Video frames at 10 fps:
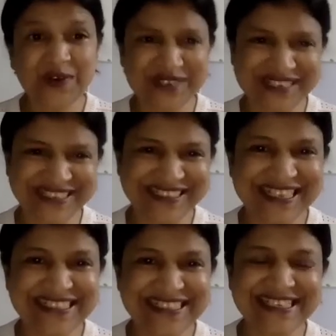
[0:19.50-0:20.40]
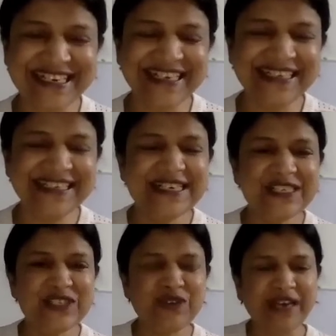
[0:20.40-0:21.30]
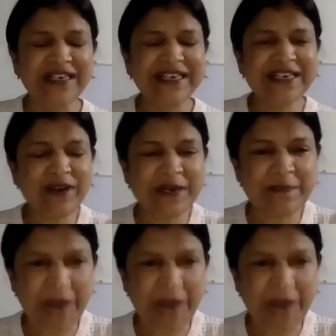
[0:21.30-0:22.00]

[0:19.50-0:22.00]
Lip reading: Okay. That's great. So currently you are in